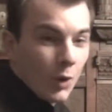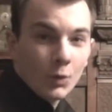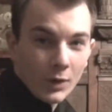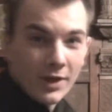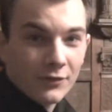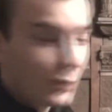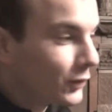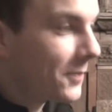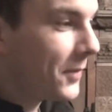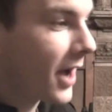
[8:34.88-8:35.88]
Well, whenever there
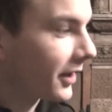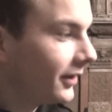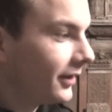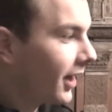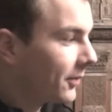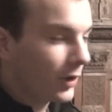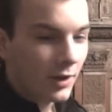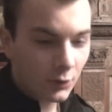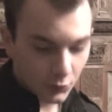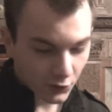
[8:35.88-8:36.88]
was a bang,
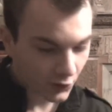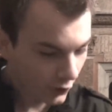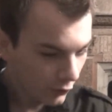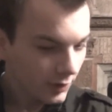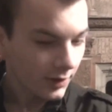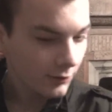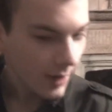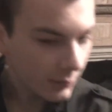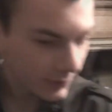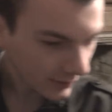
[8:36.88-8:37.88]
there was a scurrying
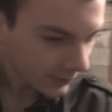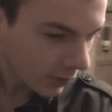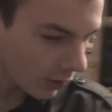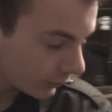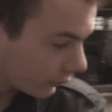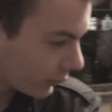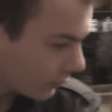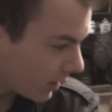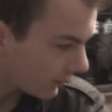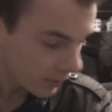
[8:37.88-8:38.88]
around in this corner as
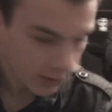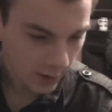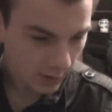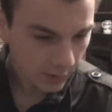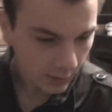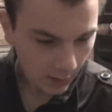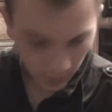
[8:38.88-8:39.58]
well, I'm not kidding.